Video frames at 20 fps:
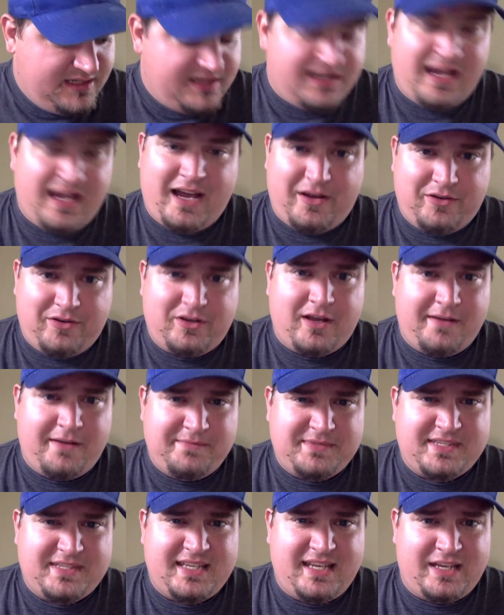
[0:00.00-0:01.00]
Now
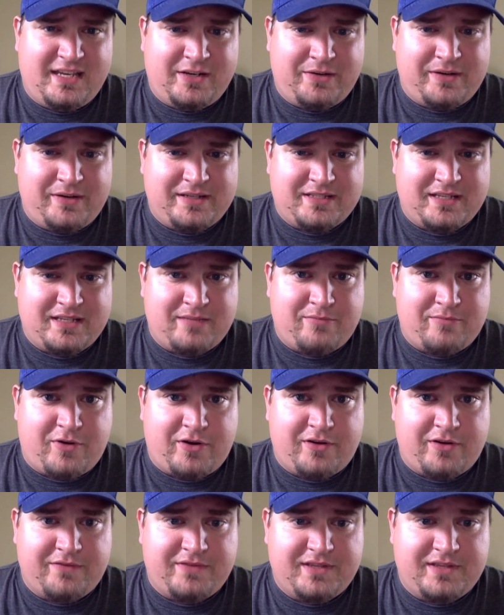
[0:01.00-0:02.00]
comes the interesting
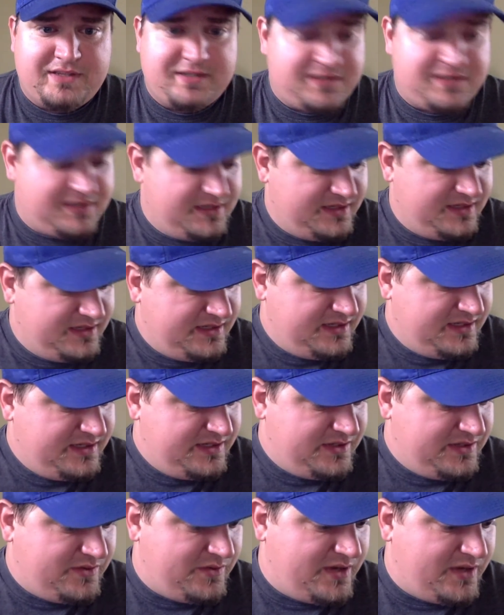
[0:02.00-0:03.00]
part of this.
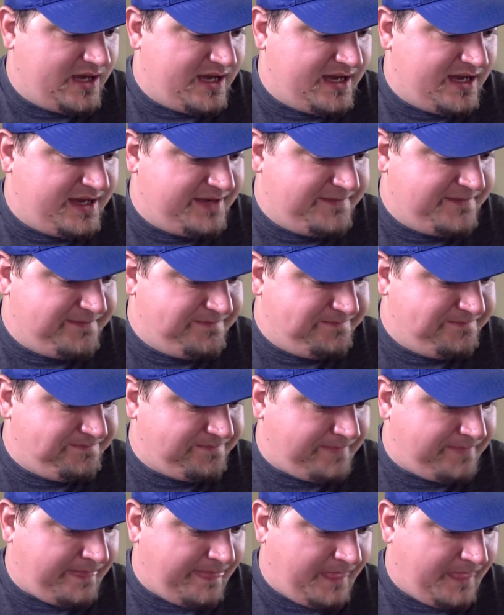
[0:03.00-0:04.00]
You got
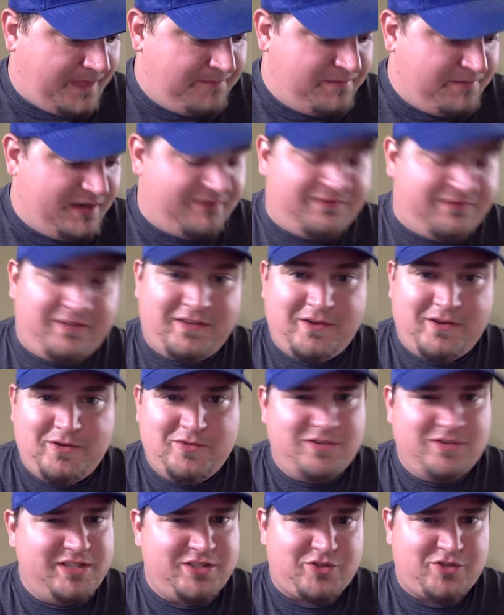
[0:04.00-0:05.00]
Buffalo,
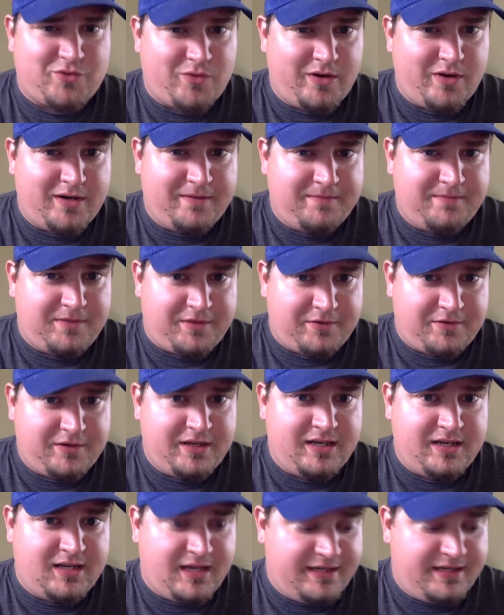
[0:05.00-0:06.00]
who destroyed them
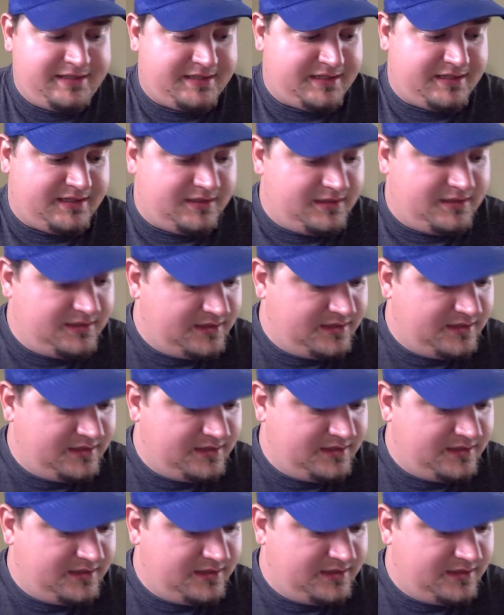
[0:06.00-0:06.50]
30-19.